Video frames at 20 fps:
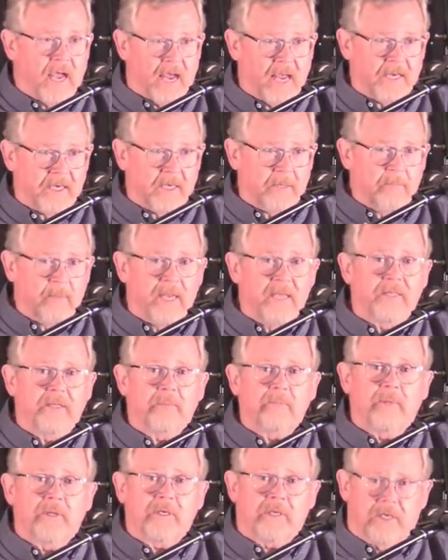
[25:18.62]
and he made
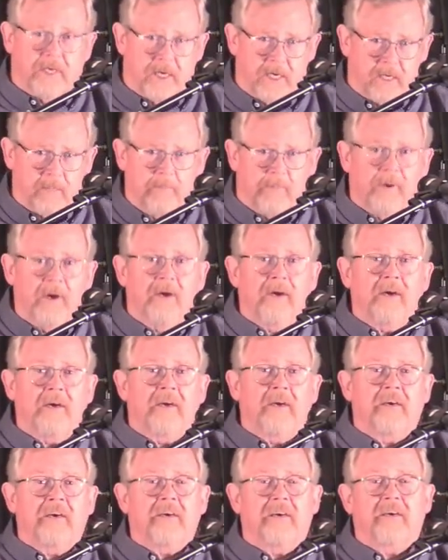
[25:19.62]
them the
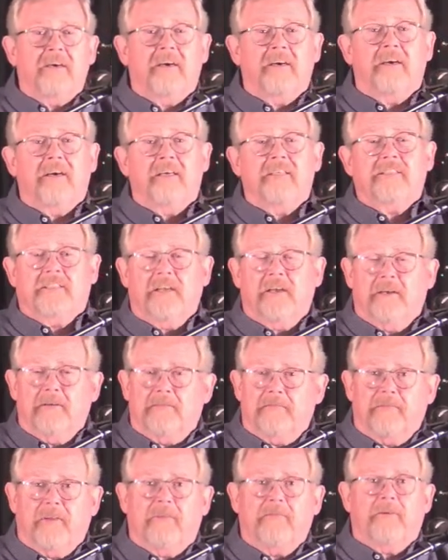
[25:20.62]
keepers
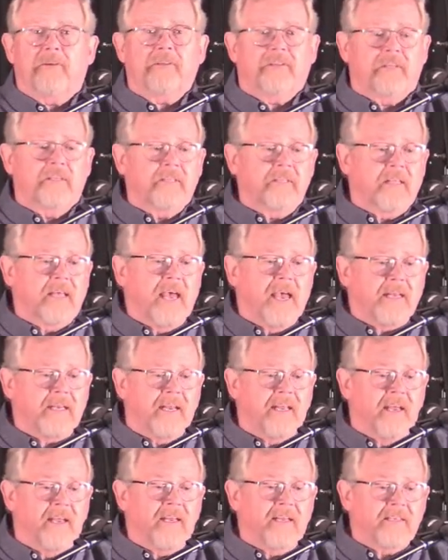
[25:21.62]
of everything
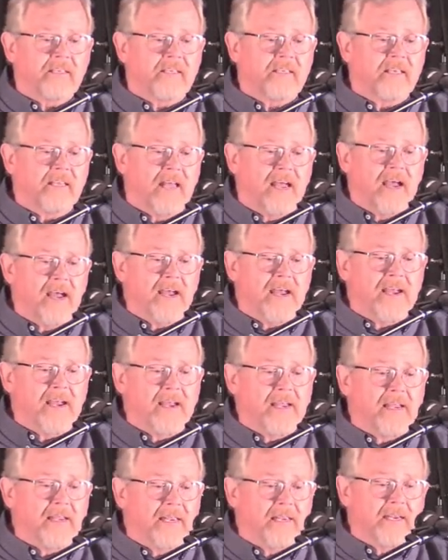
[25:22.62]
that had
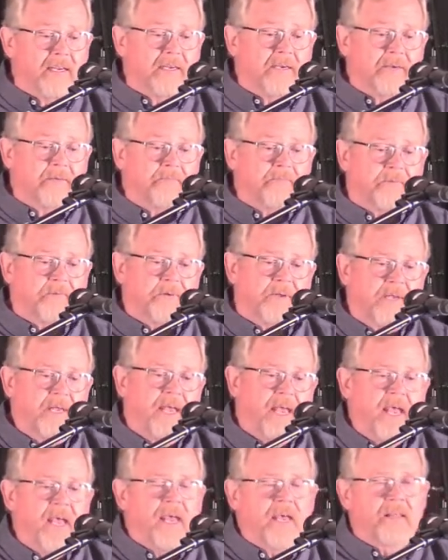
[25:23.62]
life.
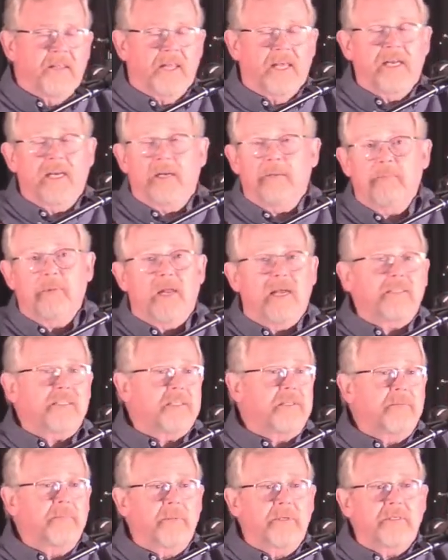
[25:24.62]
Then he
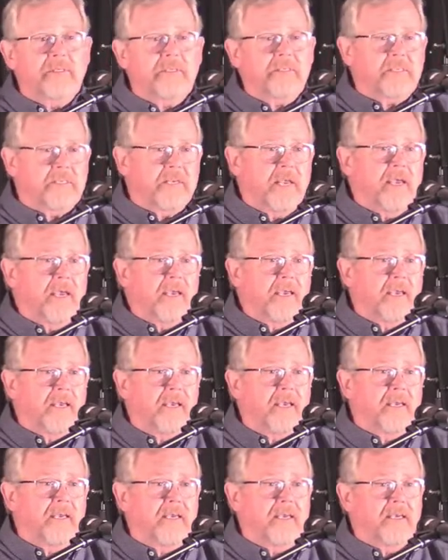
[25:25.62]
blessed them and
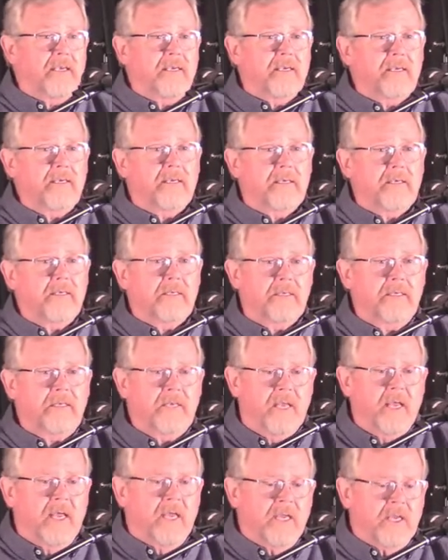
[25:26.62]
said,
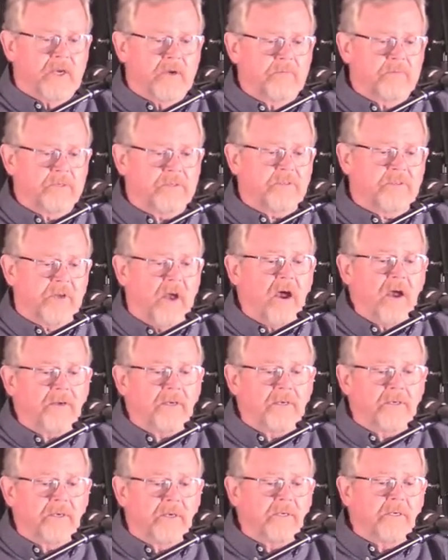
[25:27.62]
You've just
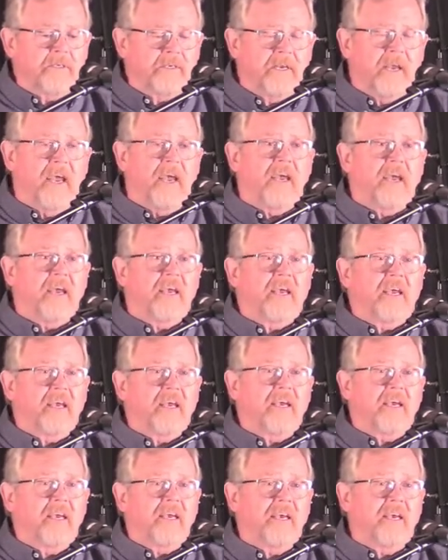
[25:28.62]
started, and
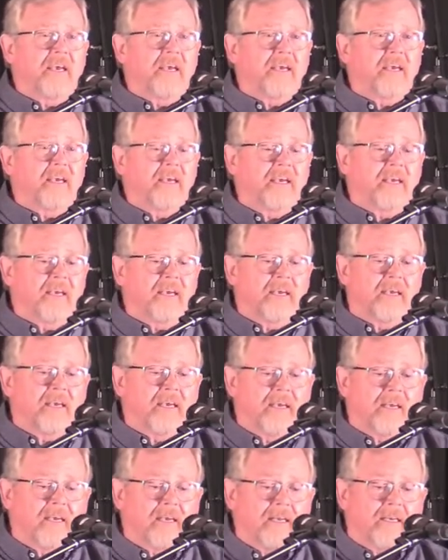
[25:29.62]

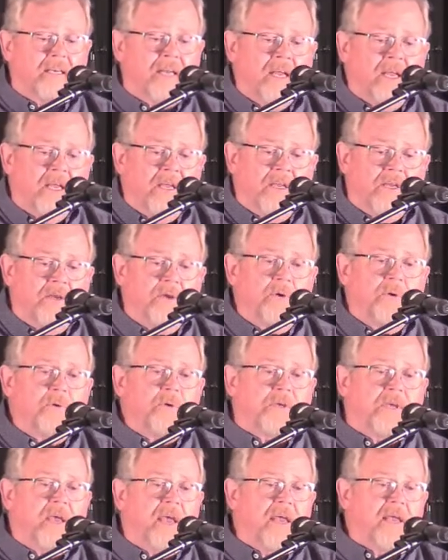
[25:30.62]
yet
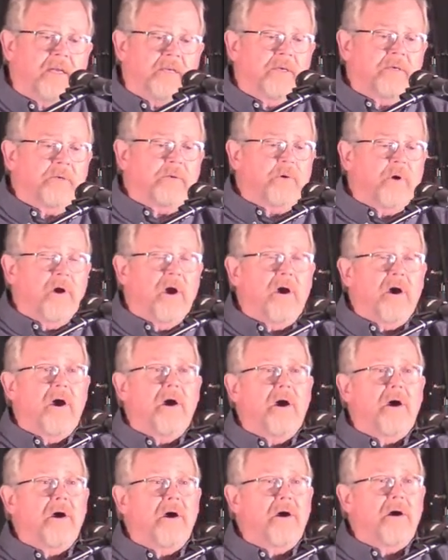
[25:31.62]
you can
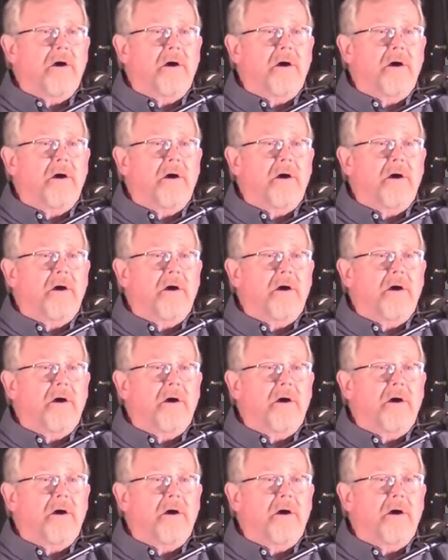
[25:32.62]
grow